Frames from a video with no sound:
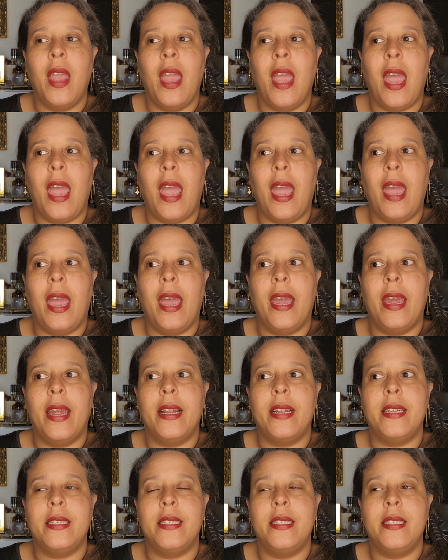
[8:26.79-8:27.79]

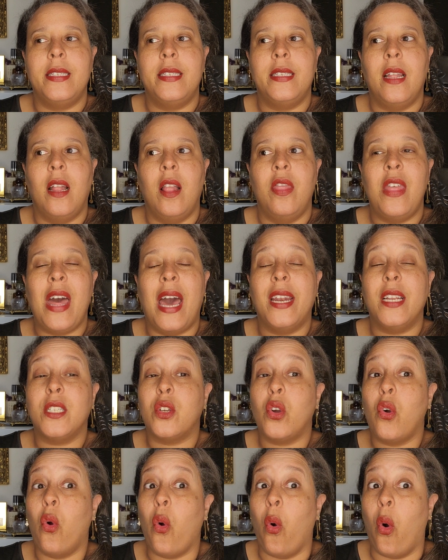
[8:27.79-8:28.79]
and that is
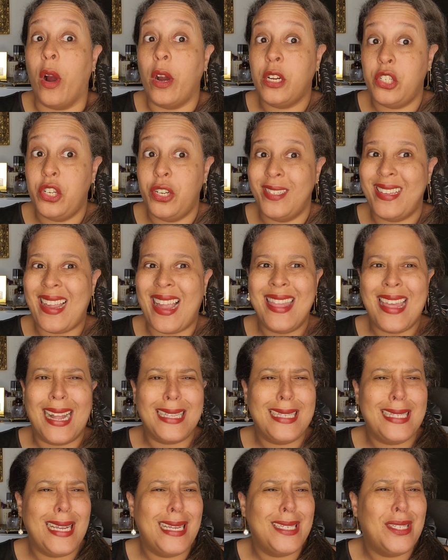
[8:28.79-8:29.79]
gorgeous and
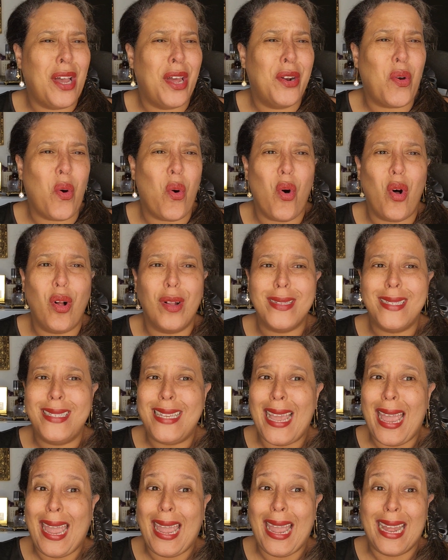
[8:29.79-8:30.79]
that stays on all
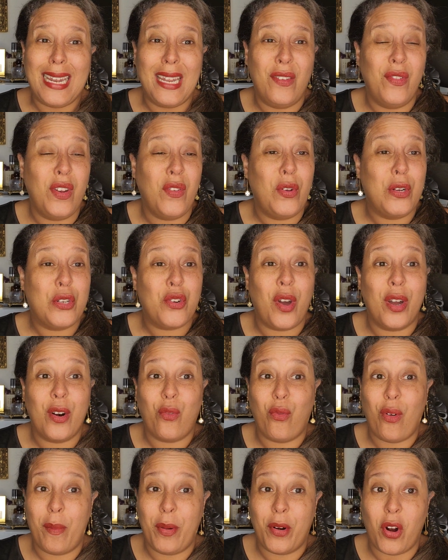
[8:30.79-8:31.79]
day and even if you try to
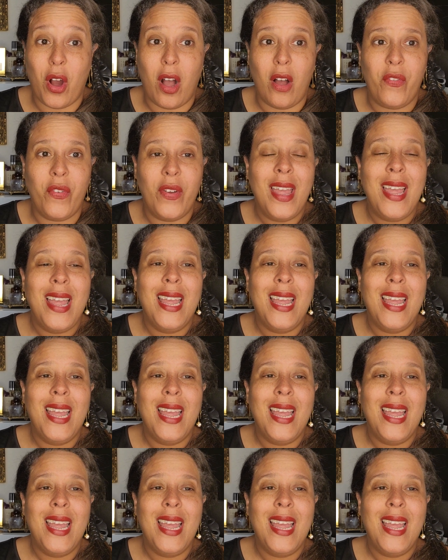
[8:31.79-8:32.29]
rub it off